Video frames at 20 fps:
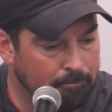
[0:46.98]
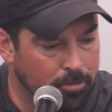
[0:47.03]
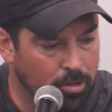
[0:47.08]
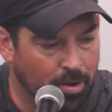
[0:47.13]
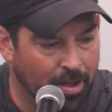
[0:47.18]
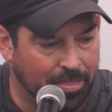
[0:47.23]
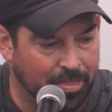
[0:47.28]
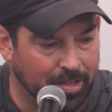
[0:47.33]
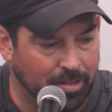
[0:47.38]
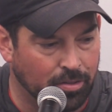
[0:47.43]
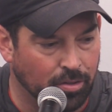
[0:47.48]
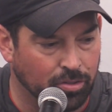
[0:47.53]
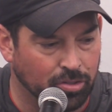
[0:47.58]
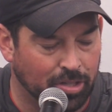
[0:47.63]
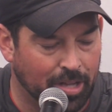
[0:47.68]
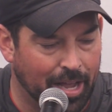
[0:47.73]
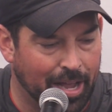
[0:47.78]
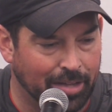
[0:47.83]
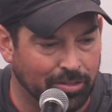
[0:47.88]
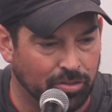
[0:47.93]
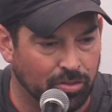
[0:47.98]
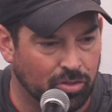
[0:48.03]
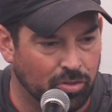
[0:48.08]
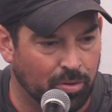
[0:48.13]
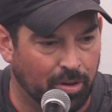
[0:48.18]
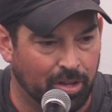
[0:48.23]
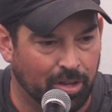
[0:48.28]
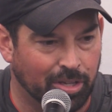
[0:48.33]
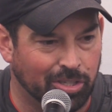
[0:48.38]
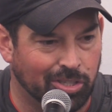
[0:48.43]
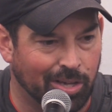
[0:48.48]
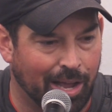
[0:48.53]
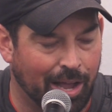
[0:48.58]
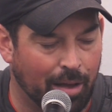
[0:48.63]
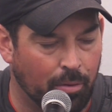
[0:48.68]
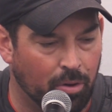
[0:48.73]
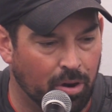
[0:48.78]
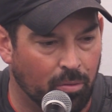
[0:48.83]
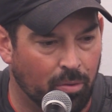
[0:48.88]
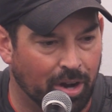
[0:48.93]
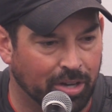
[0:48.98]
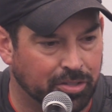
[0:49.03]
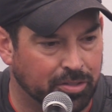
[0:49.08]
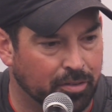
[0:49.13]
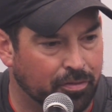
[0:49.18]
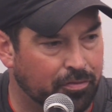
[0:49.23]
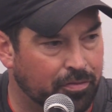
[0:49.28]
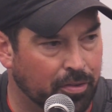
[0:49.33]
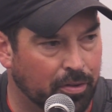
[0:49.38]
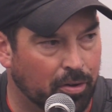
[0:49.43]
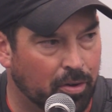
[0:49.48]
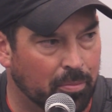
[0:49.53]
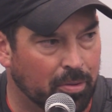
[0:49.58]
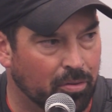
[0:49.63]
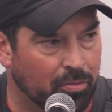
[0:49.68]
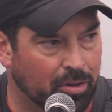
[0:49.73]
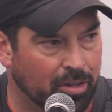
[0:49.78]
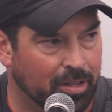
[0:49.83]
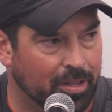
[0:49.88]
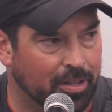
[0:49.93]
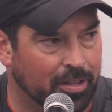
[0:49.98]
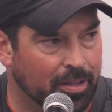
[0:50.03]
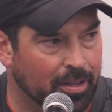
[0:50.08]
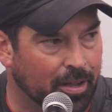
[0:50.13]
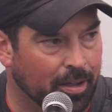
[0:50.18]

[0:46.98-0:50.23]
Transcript: you know, I think those guys are doing a good job. I want to watch the film and really,